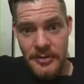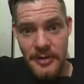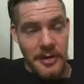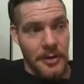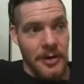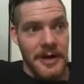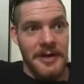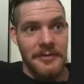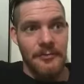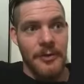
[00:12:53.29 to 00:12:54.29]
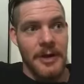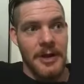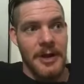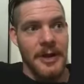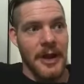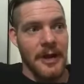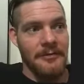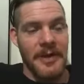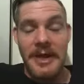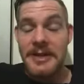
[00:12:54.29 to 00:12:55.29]
So I didn't really have
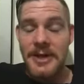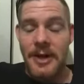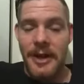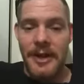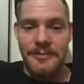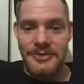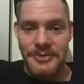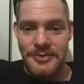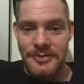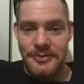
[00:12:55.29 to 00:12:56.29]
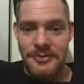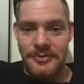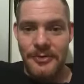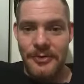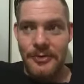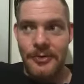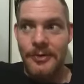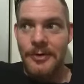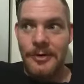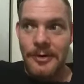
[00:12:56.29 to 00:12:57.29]
any time to do
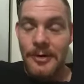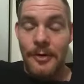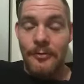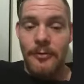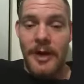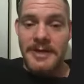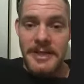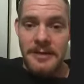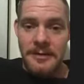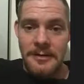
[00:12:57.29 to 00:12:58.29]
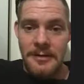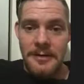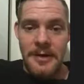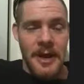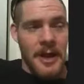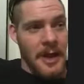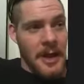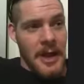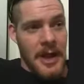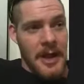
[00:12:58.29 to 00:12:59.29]
writing.
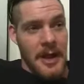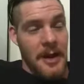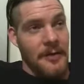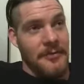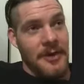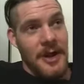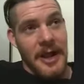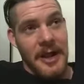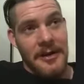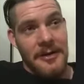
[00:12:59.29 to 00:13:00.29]
And then after, like,